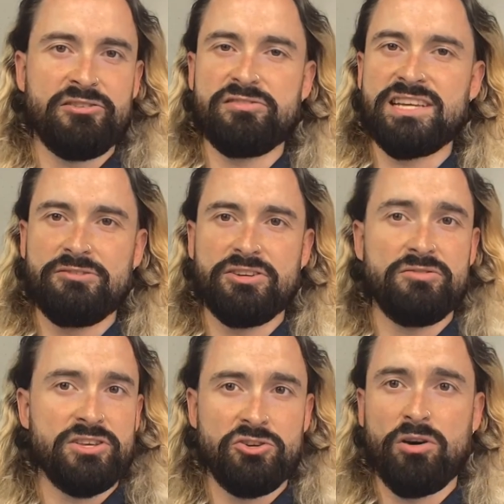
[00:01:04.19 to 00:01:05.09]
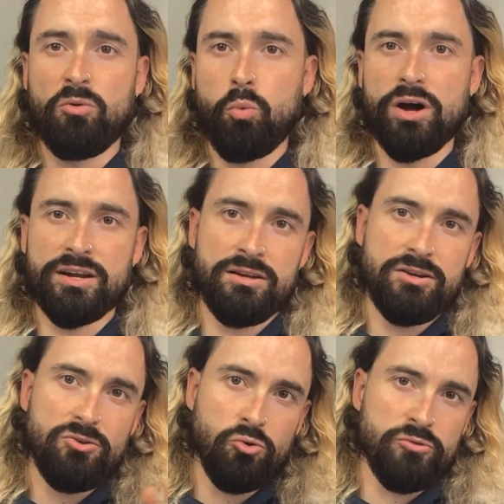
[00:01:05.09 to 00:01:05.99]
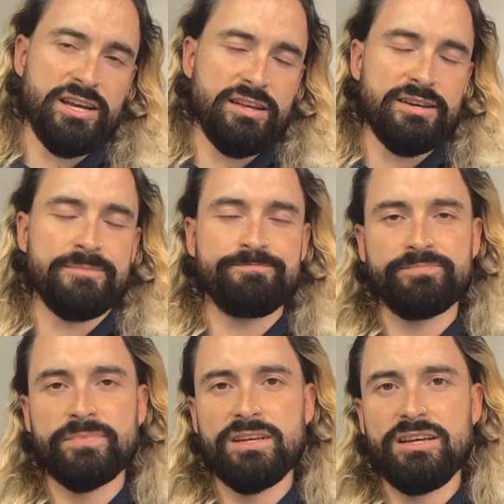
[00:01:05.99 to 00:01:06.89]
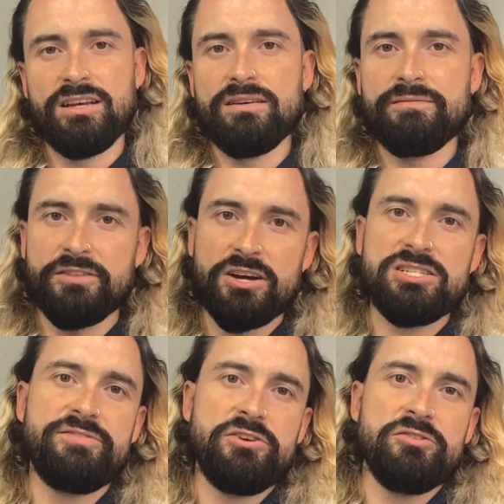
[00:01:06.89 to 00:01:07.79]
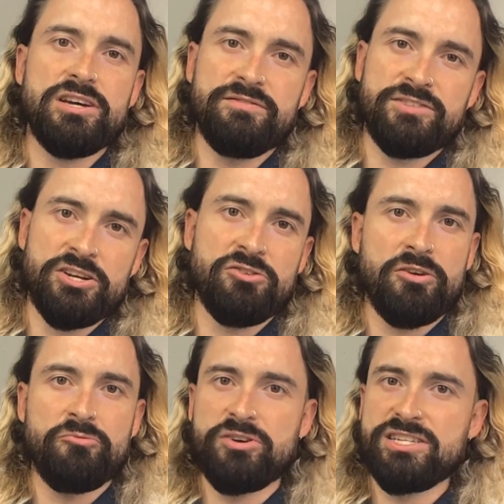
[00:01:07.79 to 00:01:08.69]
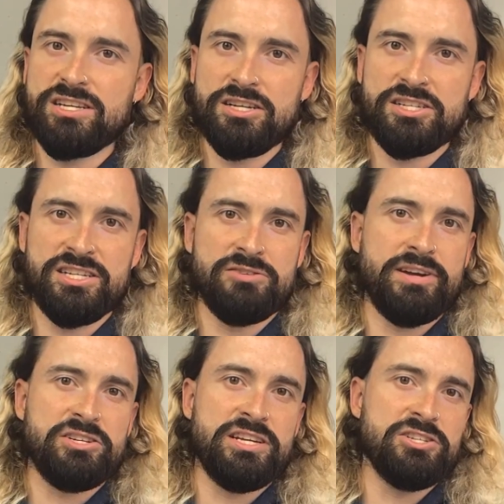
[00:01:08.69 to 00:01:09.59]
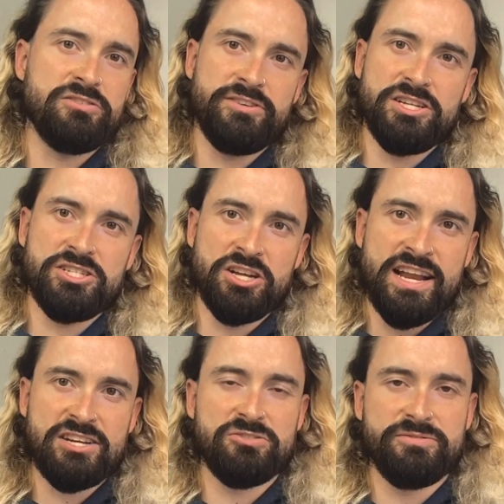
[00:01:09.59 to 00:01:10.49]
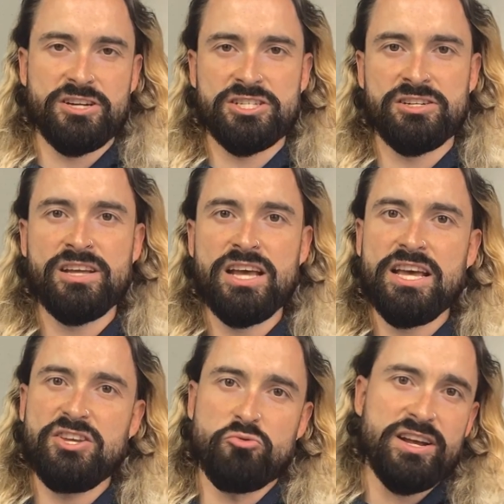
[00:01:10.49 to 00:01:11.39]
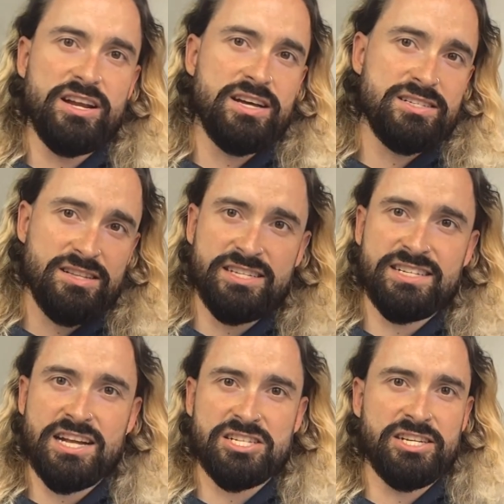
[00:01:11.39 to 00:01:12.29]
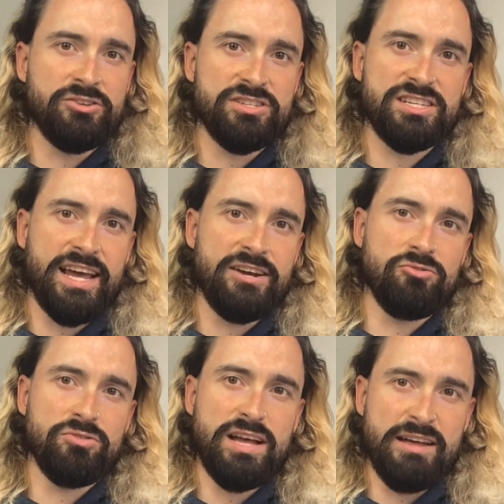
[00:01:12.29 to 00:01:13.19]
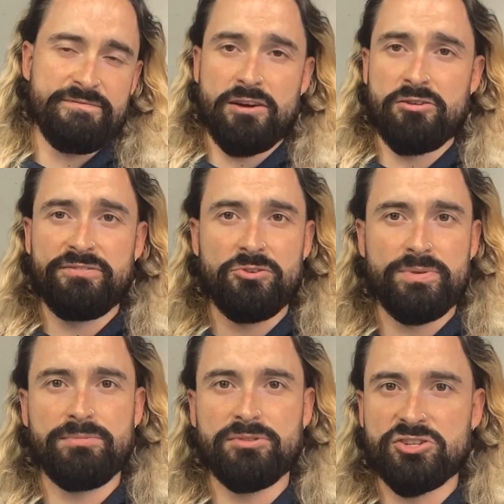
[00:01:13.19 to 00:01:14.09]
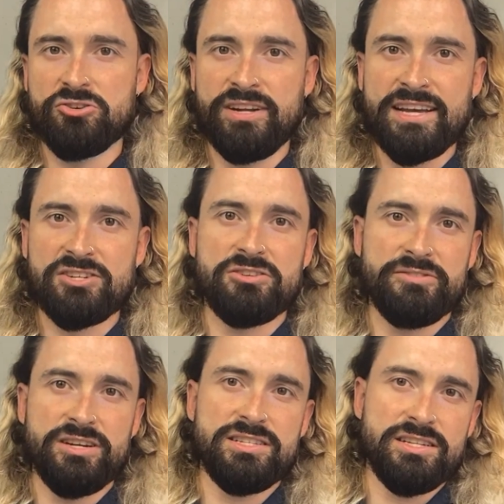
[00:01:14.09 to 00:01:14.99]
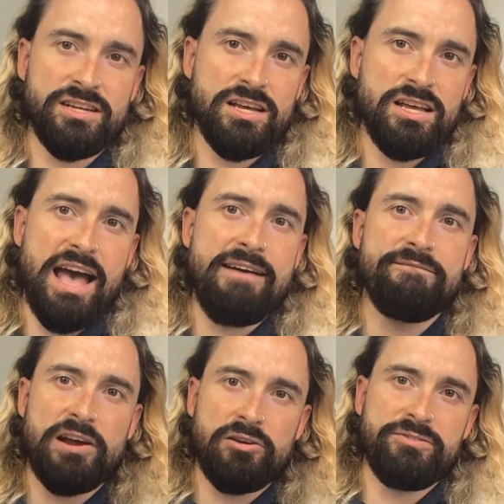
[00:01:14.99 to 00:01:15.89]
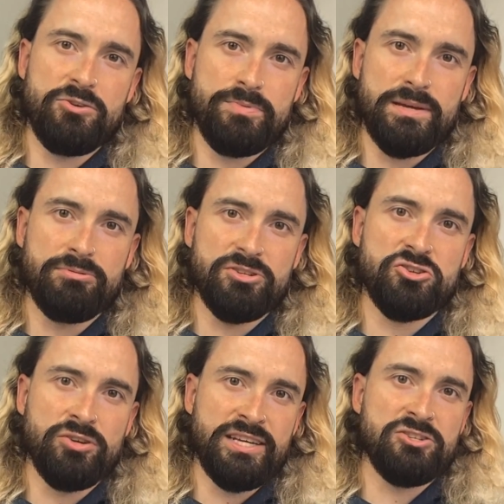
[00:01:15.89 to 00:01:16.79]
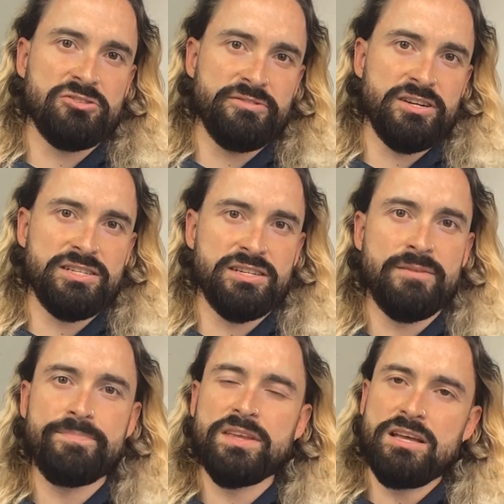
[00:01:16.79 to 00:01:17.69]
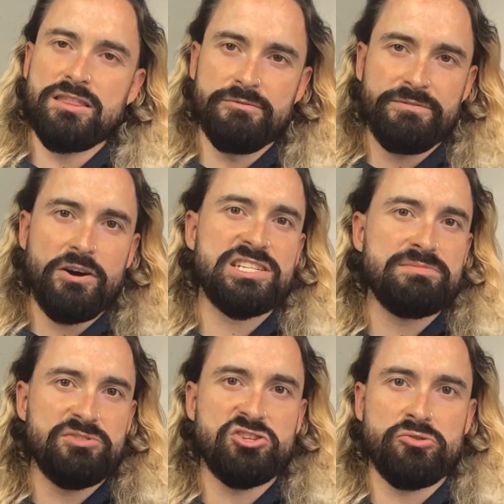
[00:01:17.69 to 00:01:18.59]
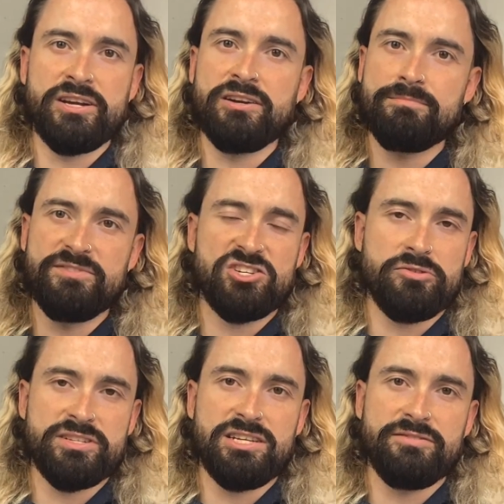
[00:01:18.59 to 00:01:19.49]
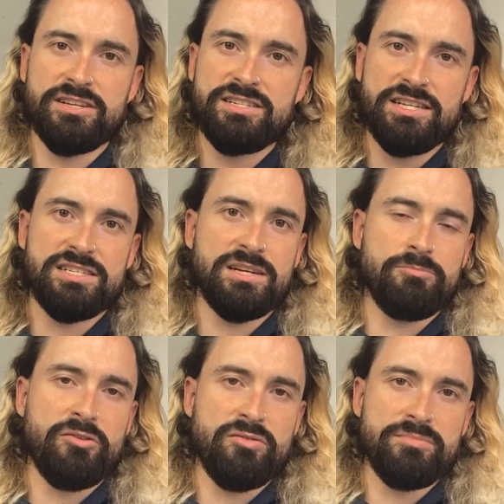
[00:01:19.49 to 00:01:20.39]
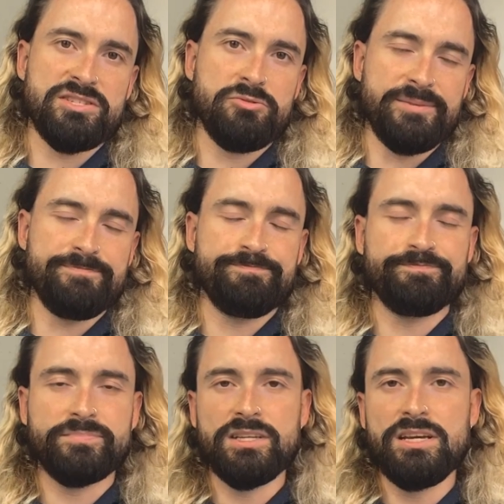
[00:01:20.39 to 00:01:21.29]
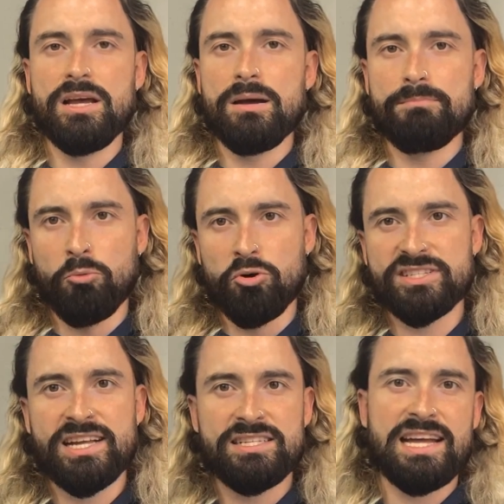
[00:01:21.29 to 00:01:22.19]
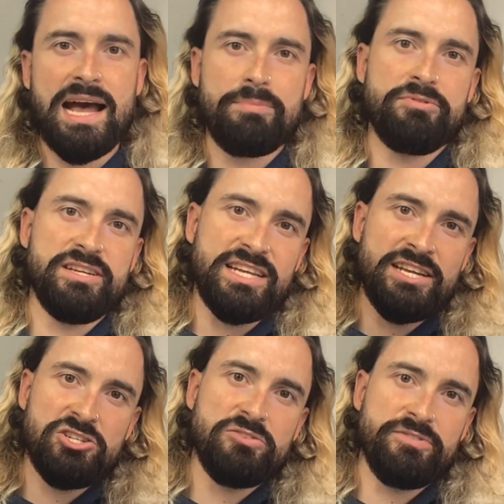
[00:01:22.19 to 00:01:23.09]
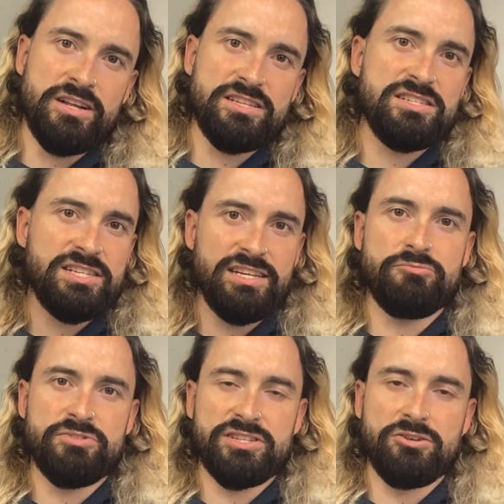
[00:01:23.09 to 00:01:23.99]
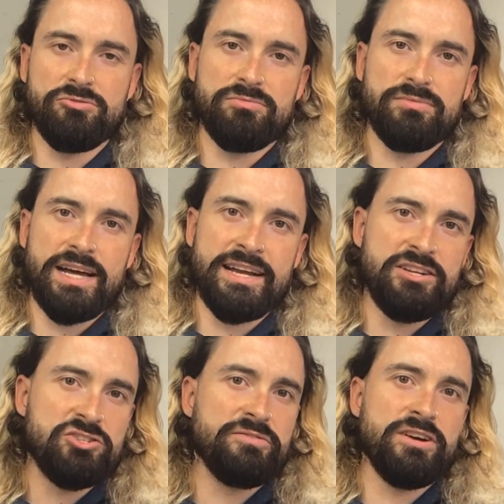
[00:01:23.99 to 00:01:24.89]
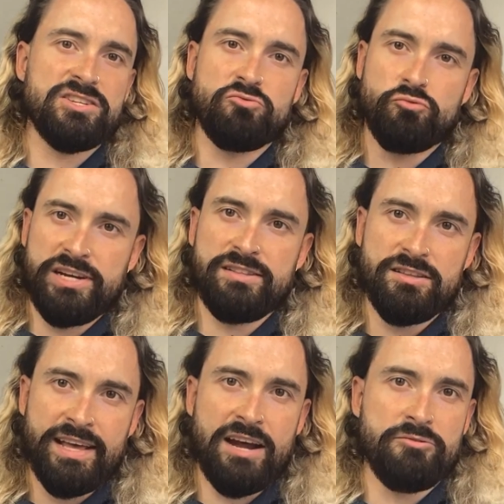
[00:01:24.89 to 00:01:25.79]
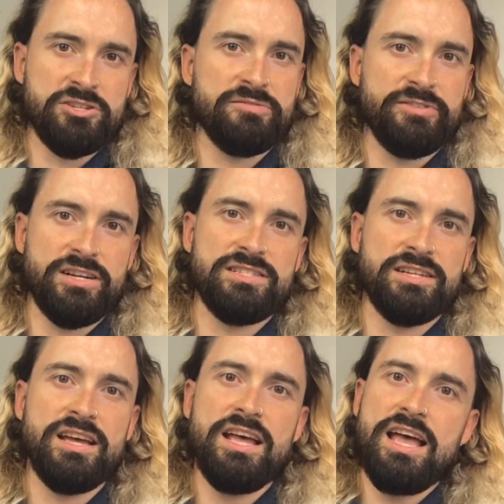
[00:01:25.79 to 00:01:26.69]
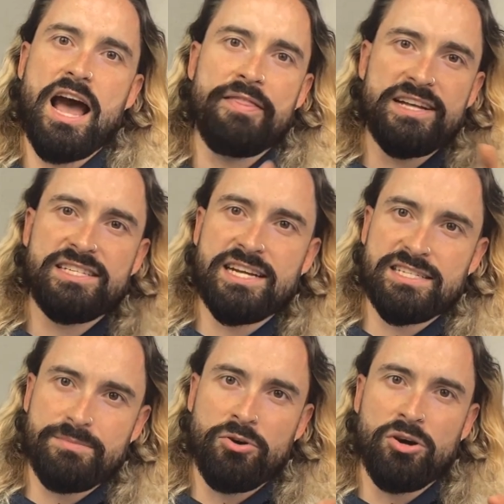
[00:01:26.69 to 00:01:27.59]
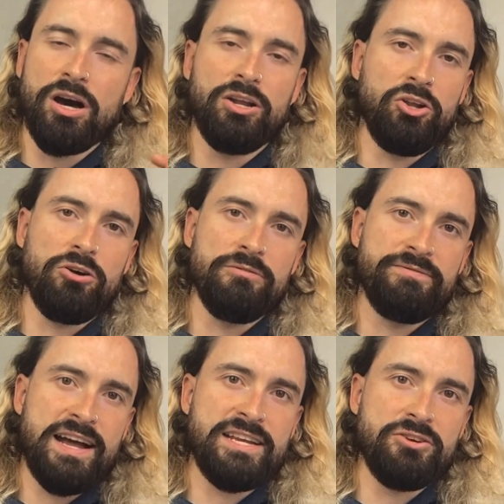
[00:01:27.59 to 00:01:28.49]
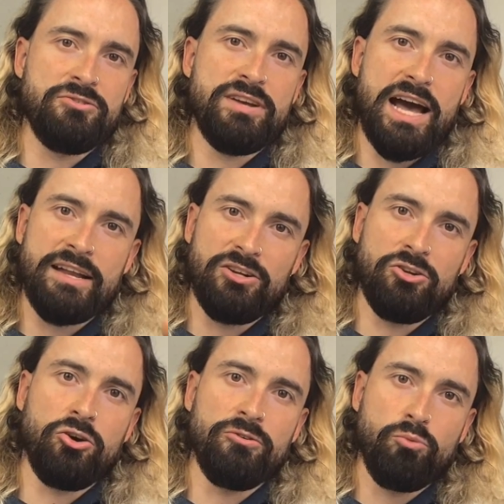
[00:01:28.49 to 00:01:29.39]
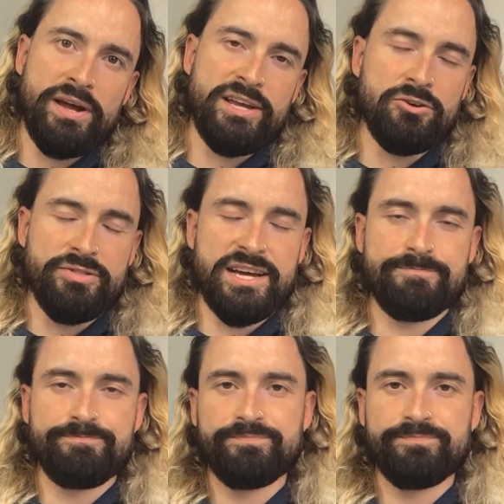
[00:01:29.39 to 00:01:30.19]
you, tell you that you are one or the other. For those of you that have done your own research into introversion and extroversion, you'll realize that it's actually on a scale, and very few people are truly extroverted and very few people are truly introverted. The vast majority, majority of us sit somewhere in between. But what tends to happen is introverts see the result, and introverts read that they are introverted, and they tend to put a lot of value and a lot of weight on that.